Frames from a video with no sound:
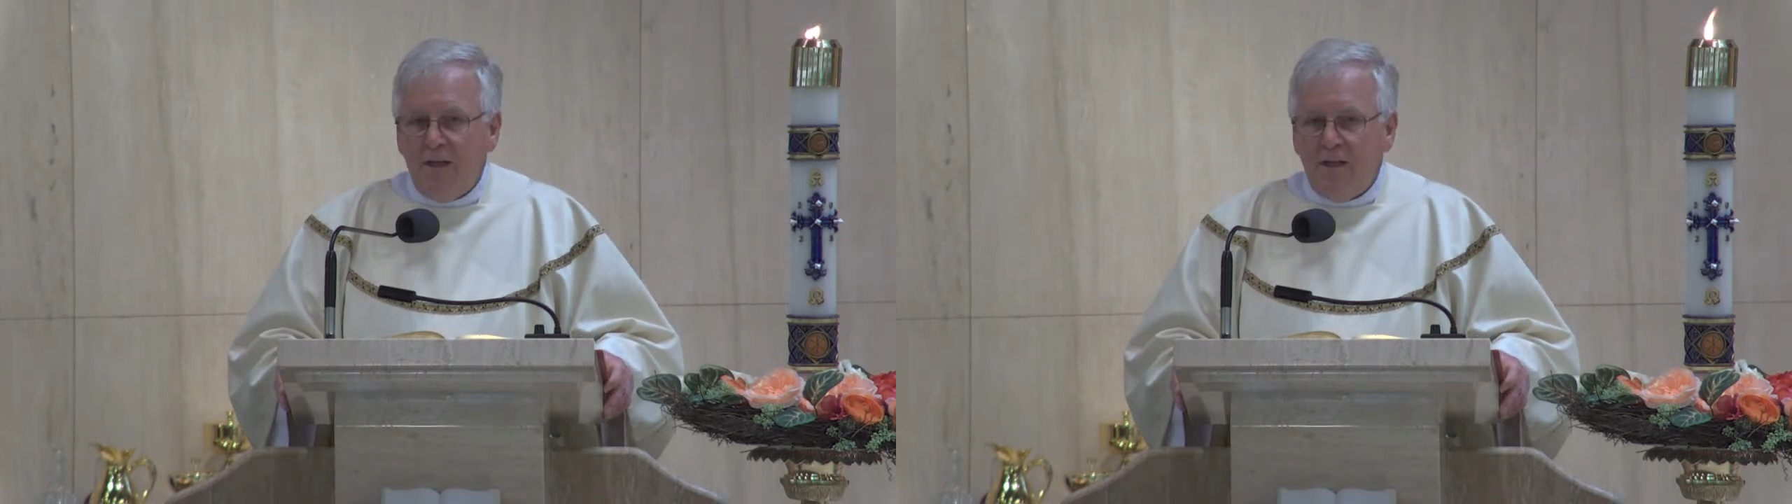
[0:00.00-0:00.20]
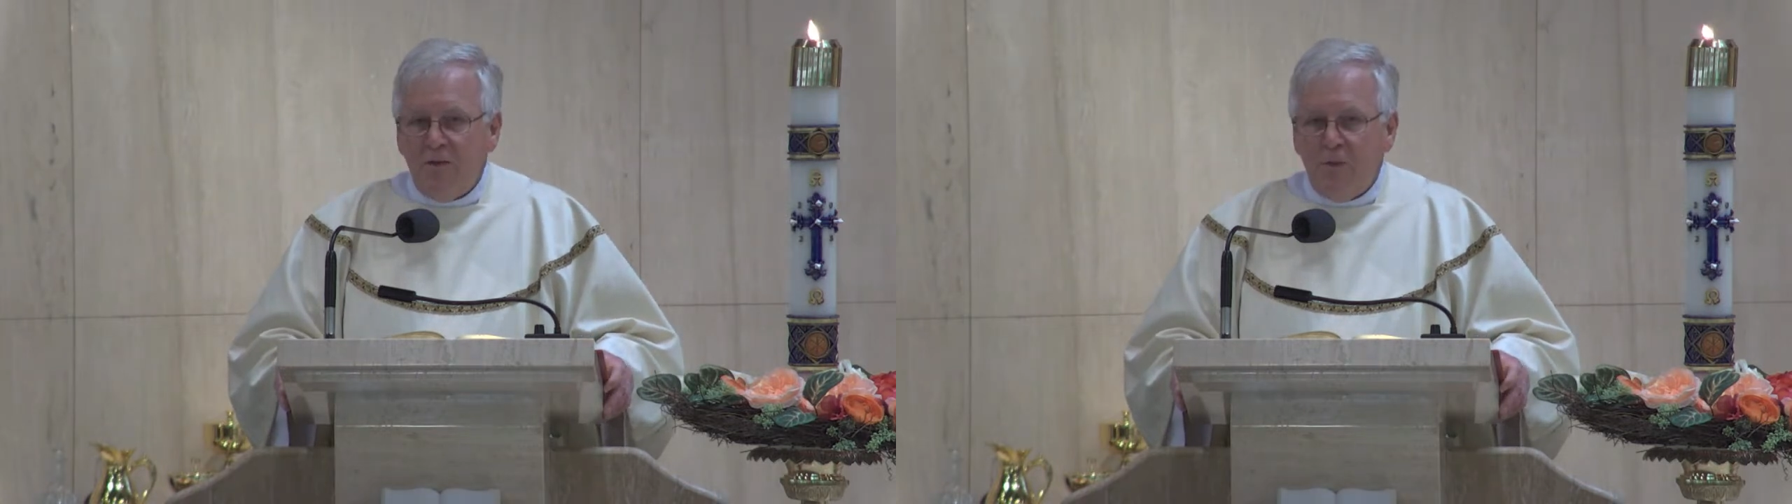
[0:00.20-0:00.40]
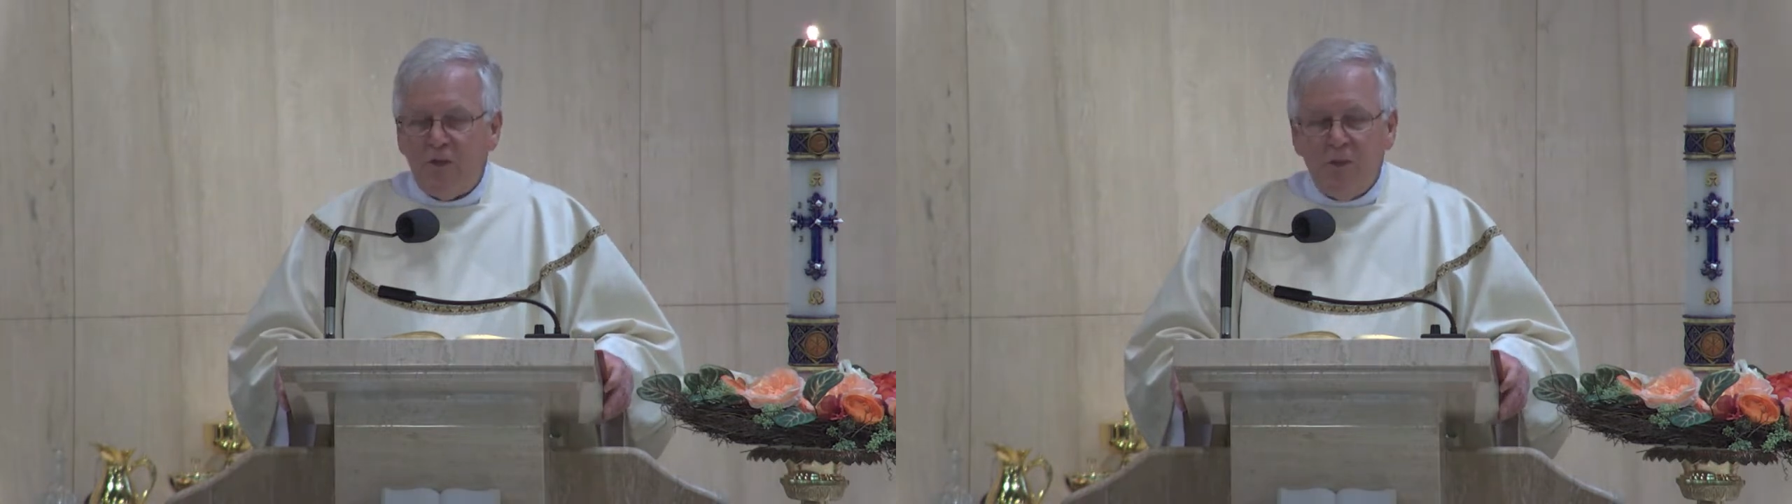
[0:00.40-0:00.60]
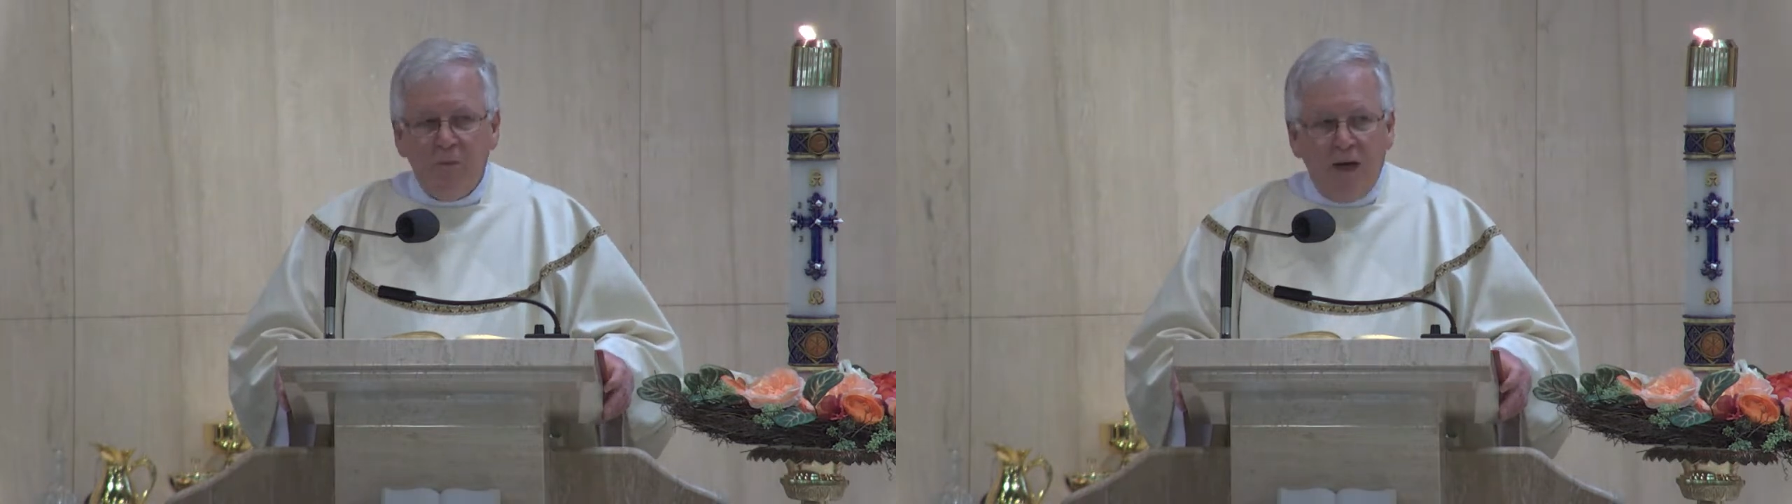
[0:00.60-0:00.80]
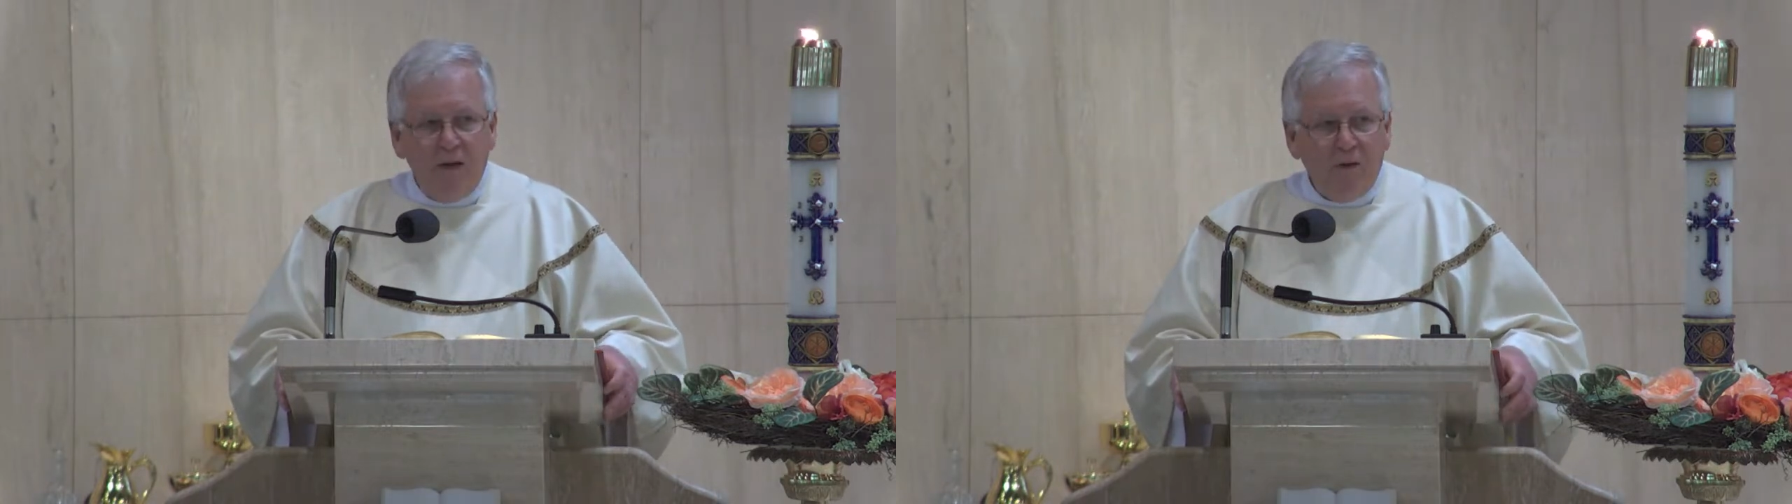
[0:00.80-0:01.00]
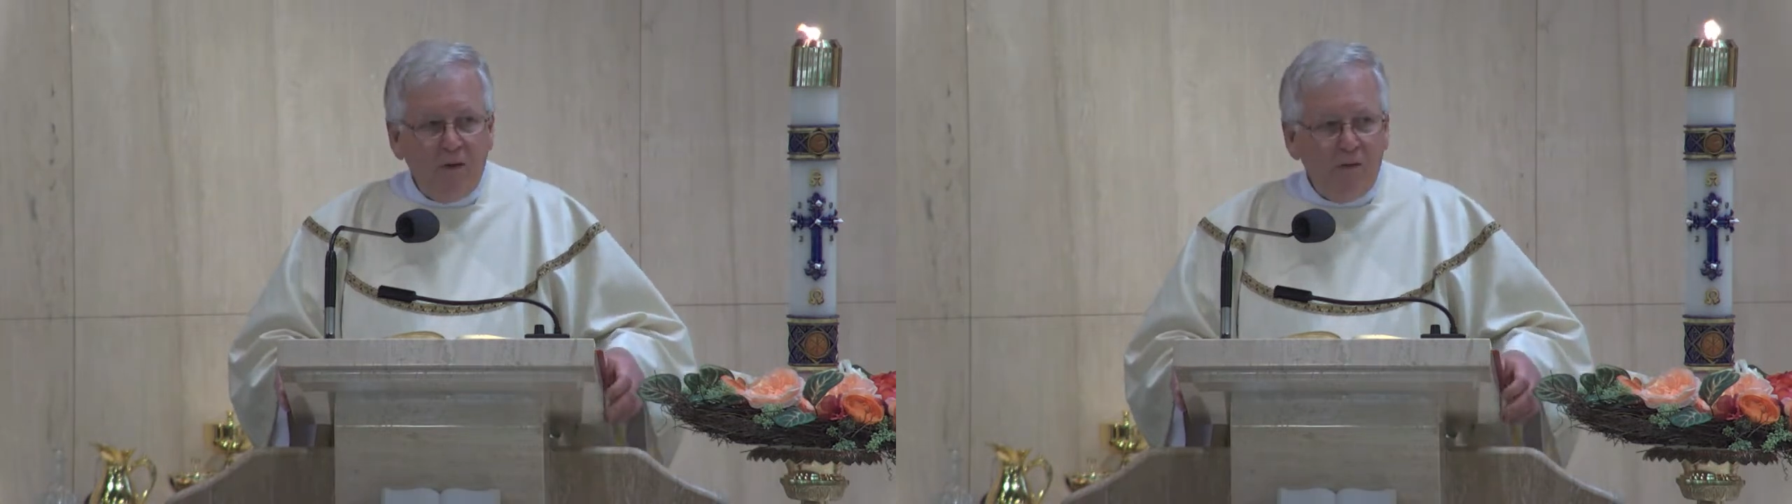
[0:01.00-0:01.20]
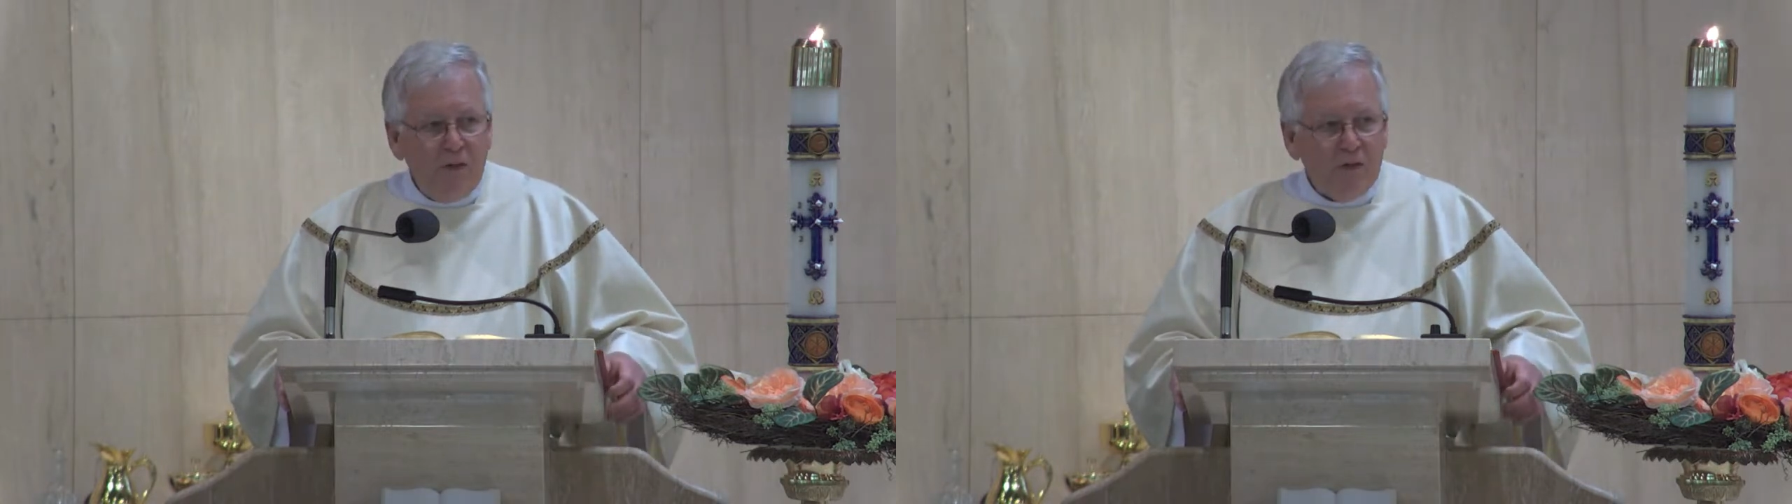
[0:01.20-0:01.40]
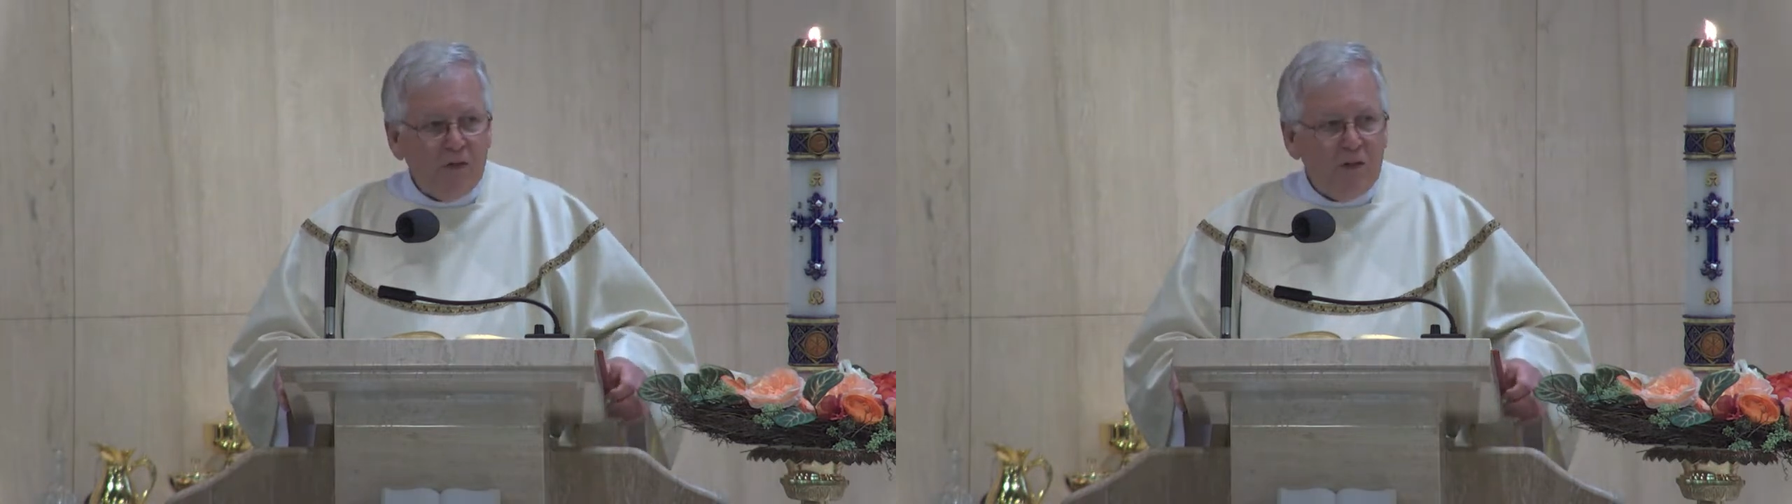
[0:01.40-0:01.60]
We should model
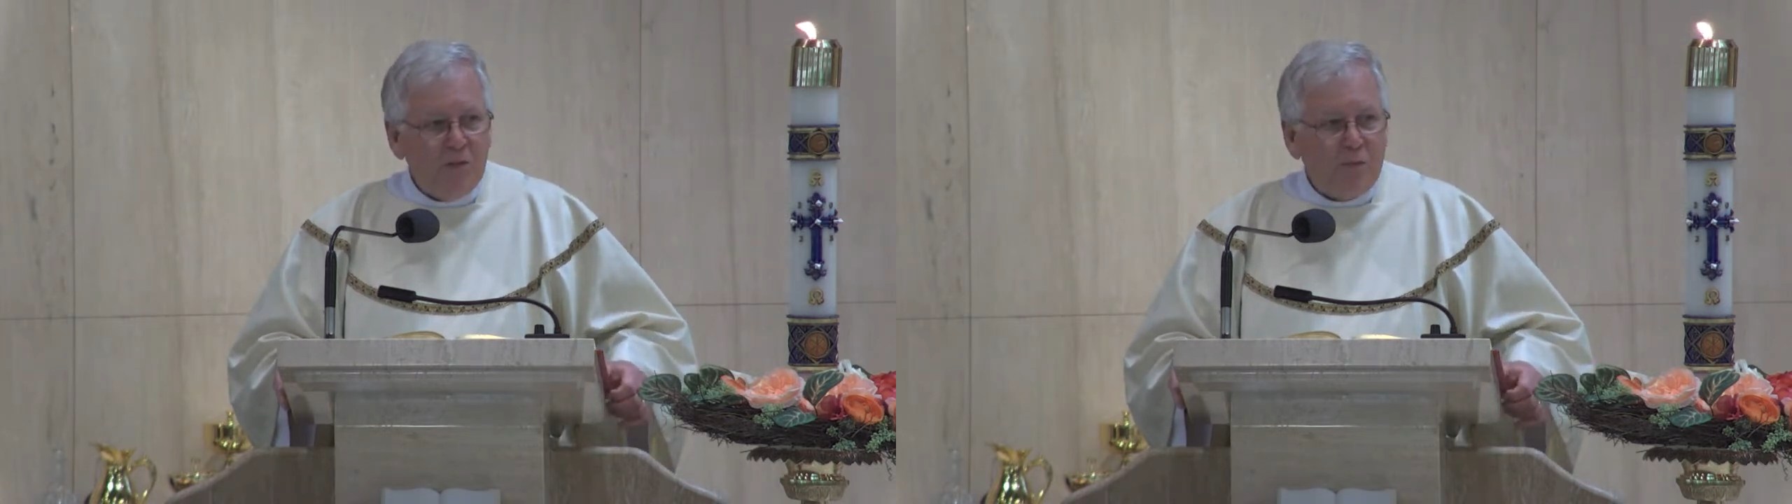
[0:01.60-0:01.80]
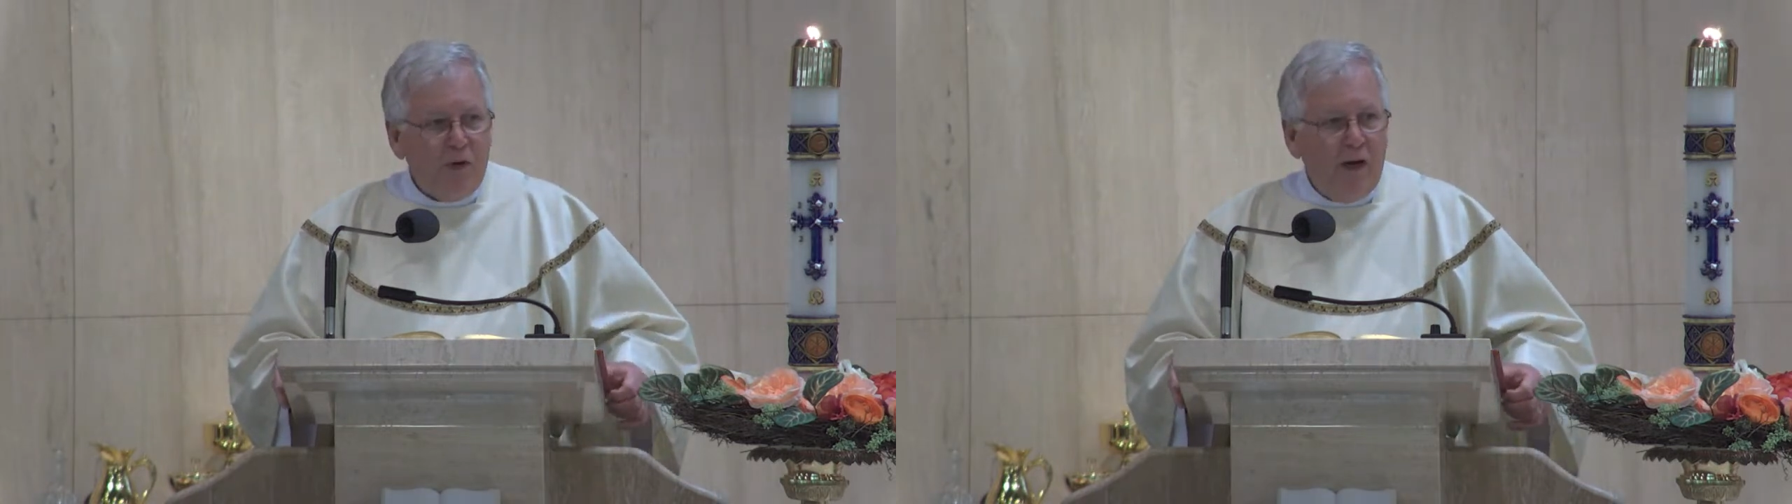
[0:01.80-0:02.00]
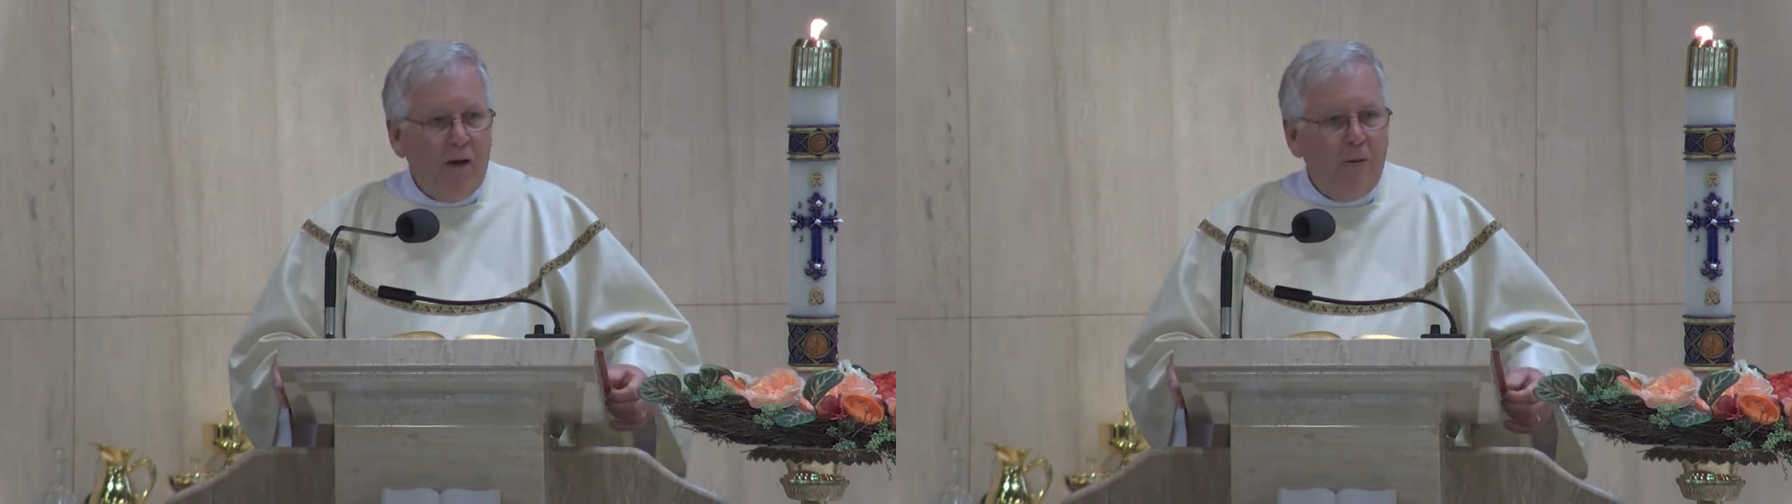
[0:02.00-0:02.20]
Jesus' prayer